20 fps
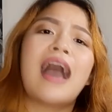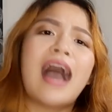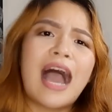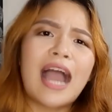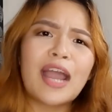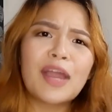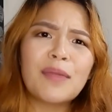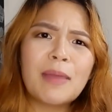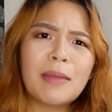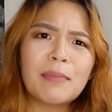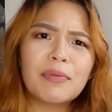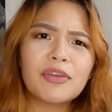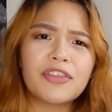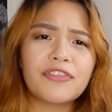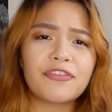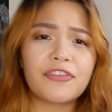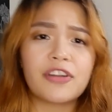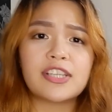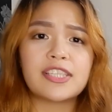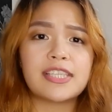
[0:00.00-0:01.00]
I remember
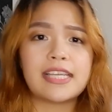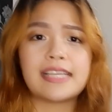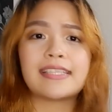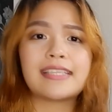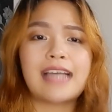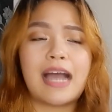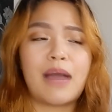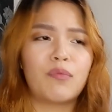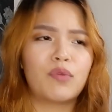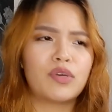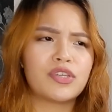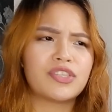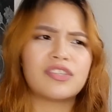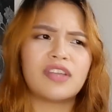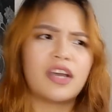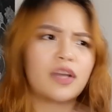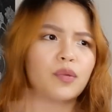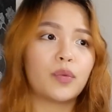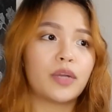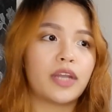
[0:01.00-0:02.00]
the first exam was
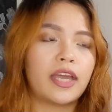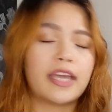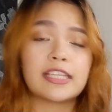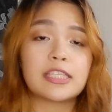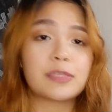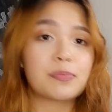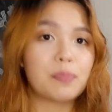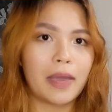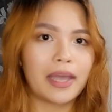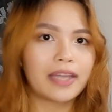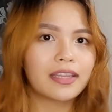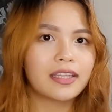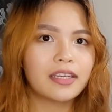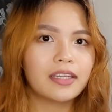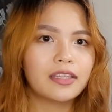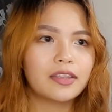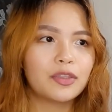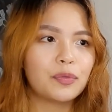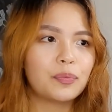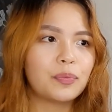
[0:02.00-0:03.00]
not what I expected
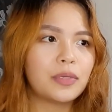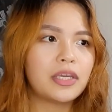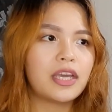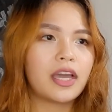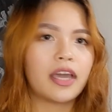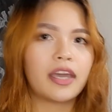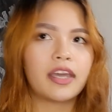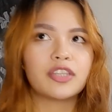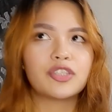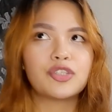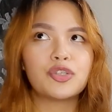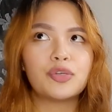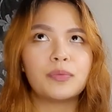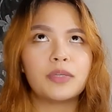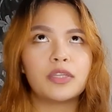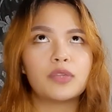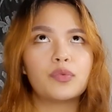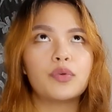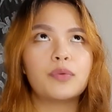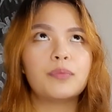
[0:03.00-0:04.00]
it to be. I assumed
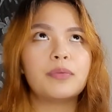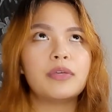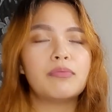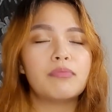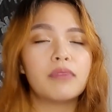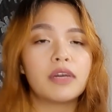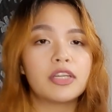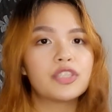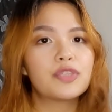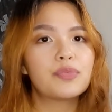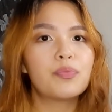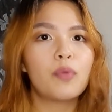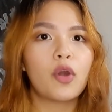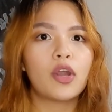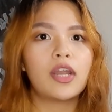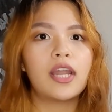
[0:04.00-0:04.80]
it will be much more